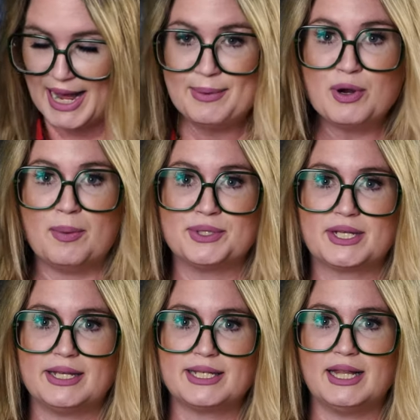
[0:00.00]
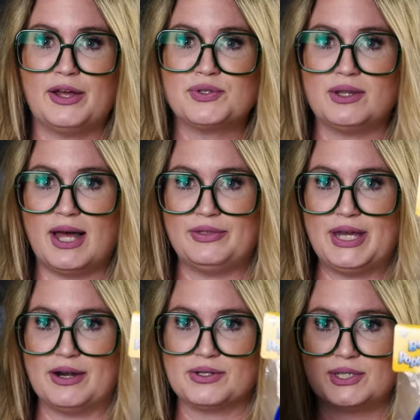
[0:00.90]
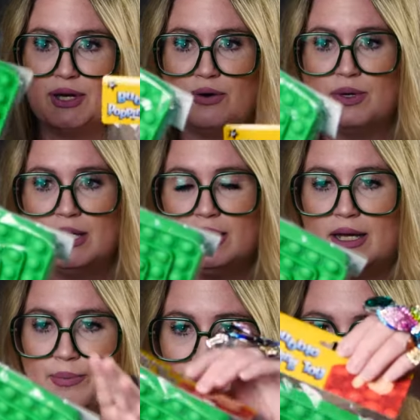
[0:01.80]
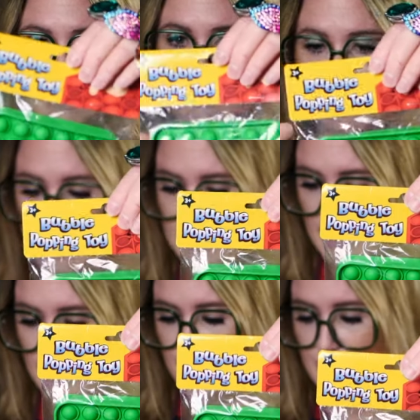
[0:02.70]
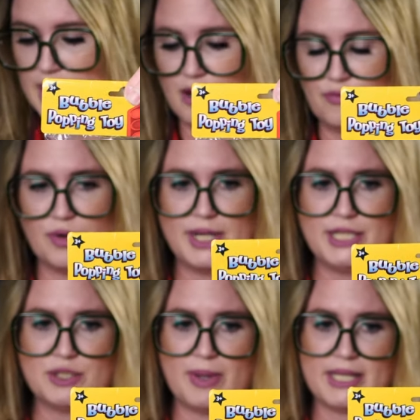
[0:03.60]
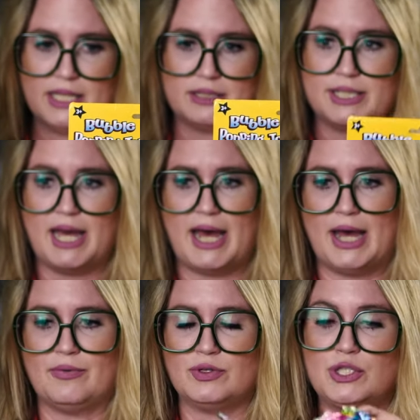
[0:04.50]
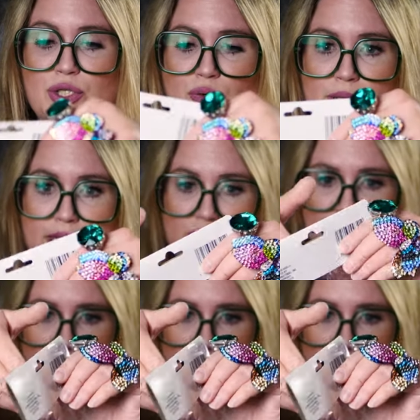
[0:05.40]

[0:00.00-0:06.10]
I promise, guys. I left a lot there. So, but I just got um, enough for each of my kids to have two each.